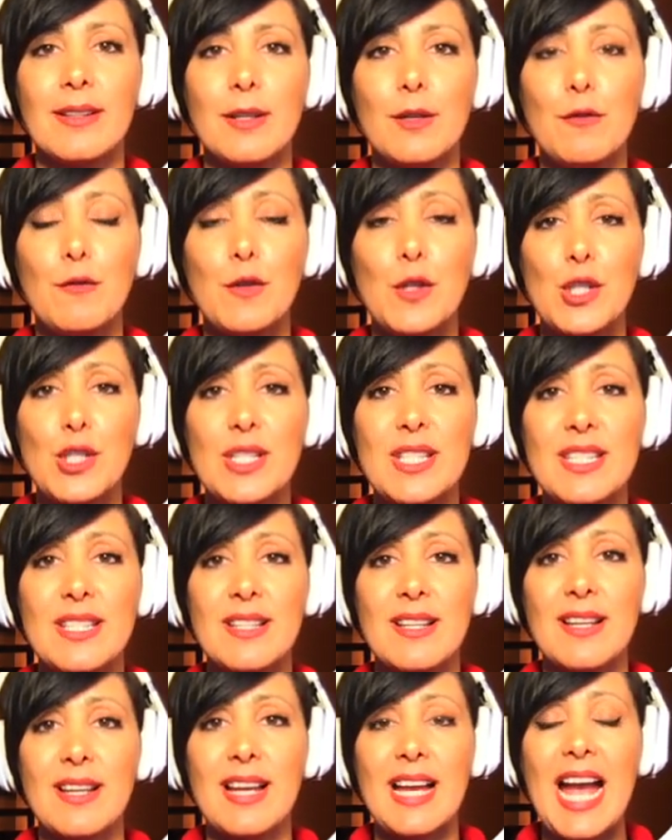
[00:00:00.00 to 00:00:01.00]
First,
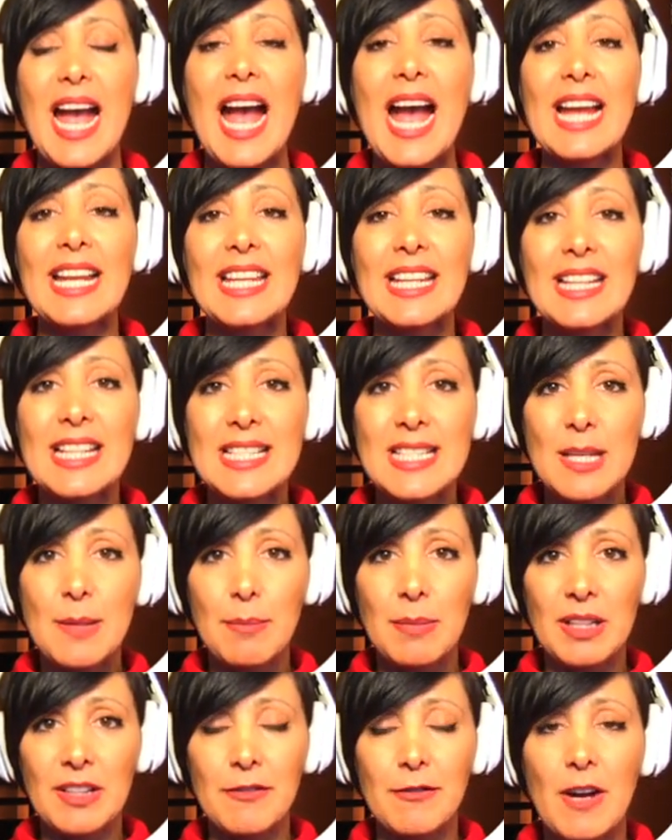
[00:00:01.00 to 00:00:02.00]
adding a
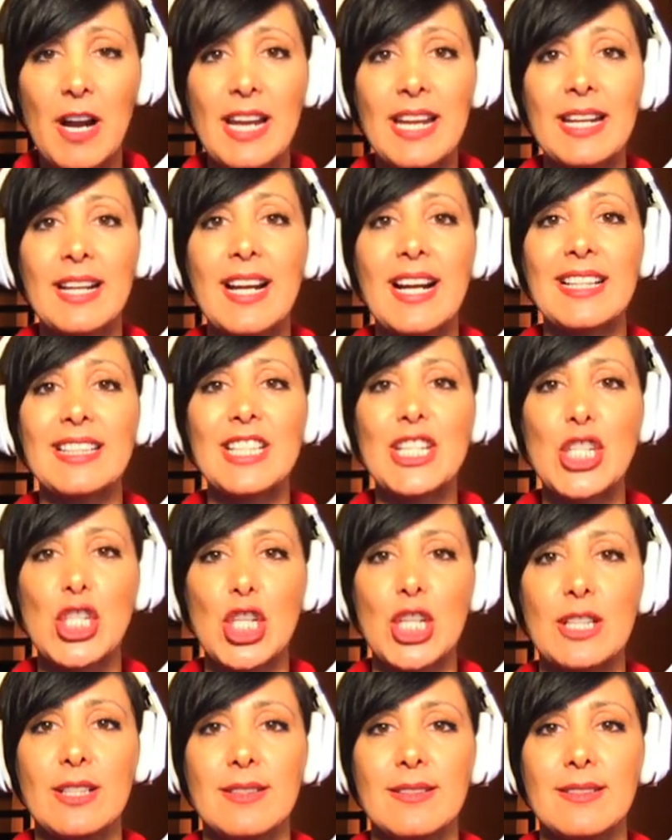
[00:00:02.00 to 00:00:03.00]
simplifying
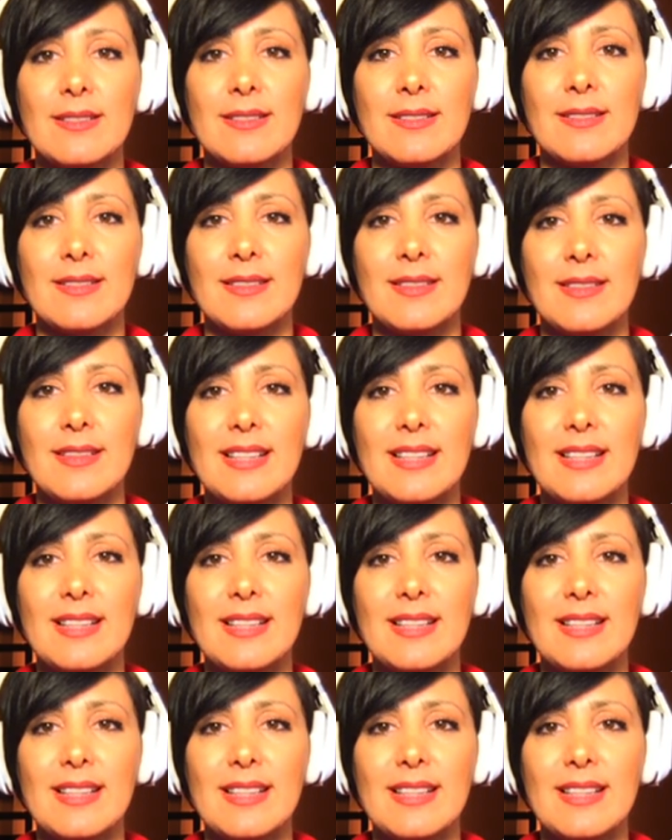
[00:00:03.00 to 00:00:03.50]
condition.